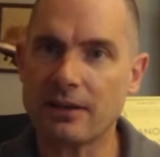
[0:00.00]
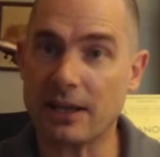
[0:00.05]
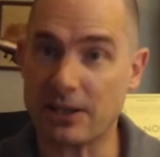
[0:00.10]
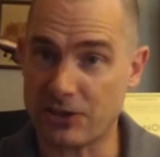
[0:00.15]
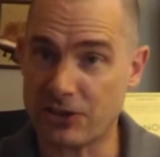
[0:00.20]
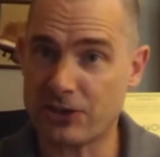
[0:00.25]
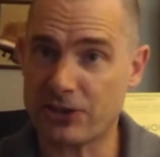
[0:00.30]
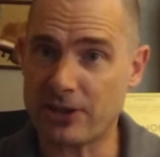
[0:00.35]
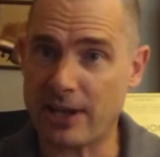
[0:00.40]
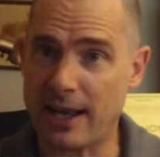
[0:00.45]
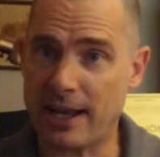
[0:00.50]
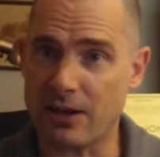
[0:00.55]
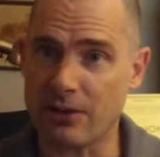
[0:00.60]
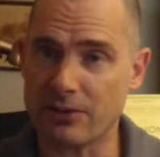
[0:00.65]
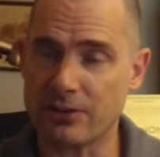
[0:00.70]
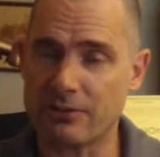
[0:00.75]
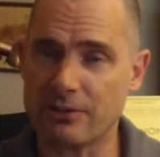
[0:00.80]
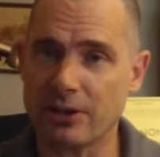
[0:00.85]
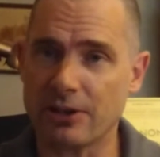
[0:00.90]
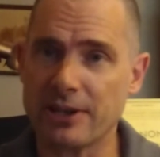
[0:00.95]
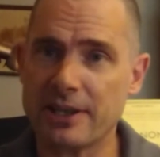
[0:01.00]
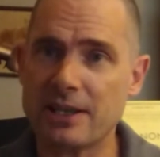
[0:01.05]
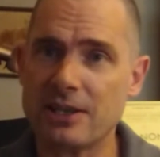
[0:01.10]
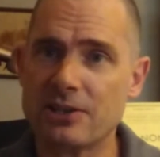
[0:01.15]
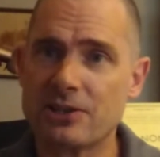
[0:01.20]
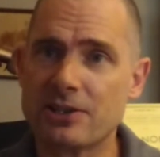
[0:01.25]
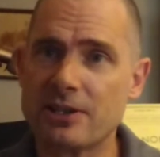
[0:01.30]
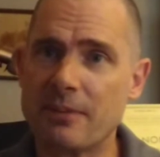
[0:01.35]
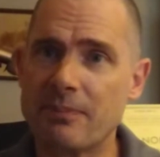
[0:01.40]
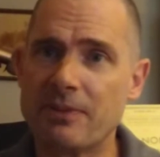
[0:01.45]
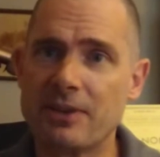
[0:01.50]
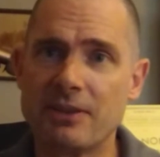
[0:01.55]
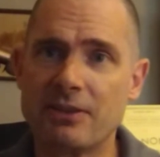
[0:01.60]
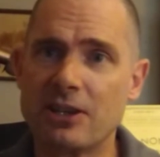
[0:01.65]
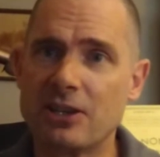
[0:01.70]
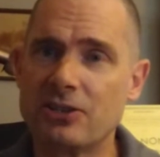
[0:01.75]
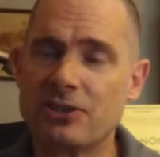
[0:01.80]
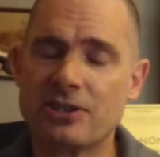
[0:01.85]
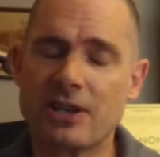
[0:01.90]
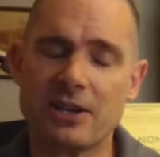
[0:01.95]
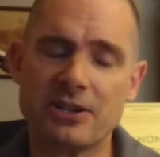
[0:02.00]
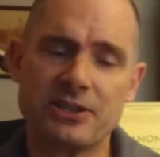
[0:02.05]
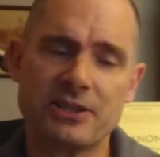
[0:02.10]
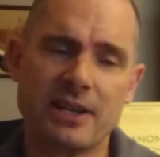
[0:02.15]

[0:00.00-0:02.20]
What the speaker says: and sound really, is something that does